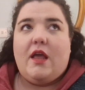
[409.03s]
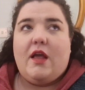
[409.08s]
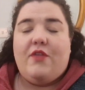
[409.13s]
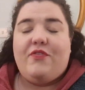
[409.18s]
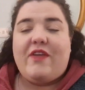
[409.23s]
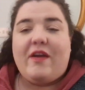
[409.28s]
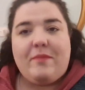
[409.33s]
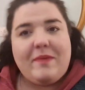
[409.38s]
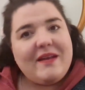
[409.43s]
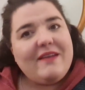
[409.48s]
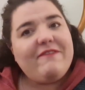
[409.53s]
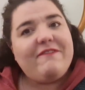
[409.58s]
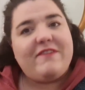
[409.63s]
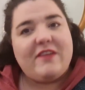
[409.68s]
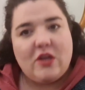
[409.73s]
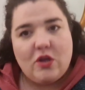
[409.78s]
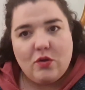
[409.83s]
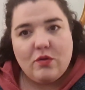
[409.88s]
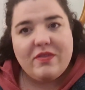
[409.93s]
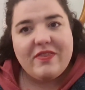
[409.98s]
there have been a
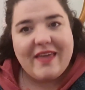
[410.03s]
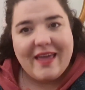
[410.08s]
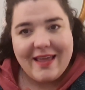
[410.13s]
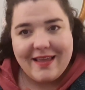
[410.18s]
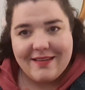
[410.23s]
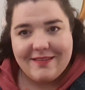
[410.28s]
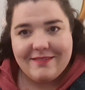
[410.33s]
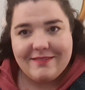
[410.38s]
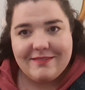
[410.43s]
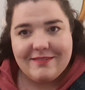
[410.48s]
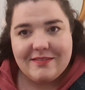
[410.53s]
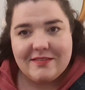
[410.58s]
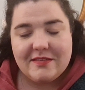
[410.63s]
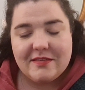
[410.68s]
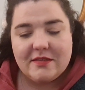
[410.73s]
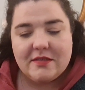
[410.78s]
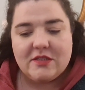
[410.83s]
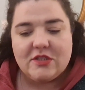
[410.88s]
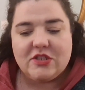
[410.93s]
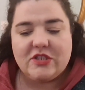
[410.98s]
few things.
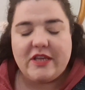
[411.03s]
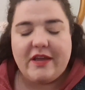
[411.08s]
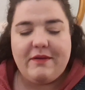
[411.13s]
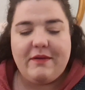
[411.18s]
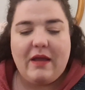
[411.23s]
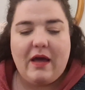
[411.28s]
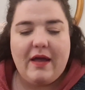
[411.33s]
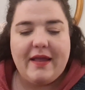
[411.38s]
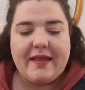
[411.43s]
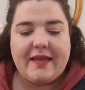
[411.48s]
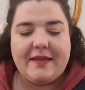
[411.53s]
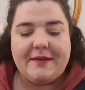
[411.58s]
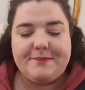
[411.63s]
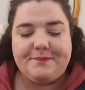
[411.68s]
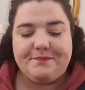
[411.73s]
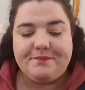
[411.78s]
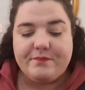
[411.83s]
So like